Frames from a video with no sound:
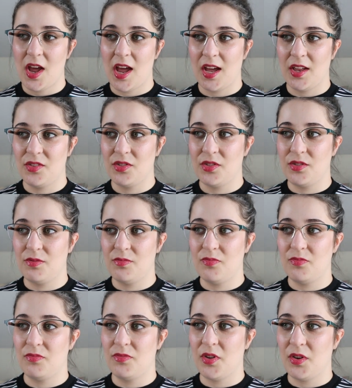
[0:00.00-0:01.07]
And
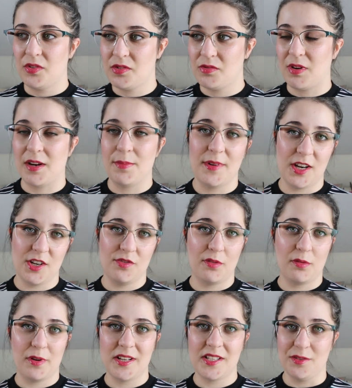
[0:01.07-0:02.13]
those recommendation
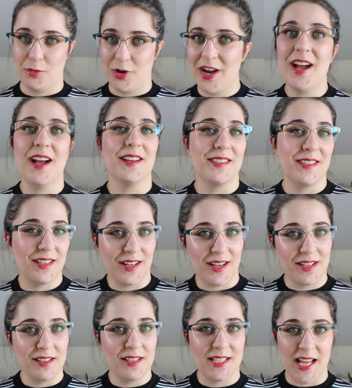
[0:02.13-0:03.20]
requests were, as the
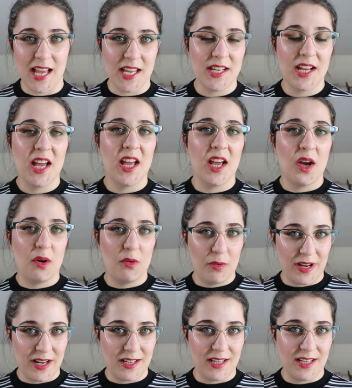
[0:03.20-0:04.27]
title said,
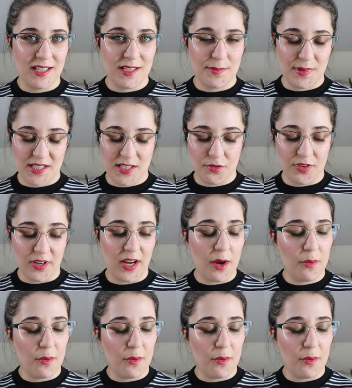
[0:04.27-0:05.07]
weirdly specific.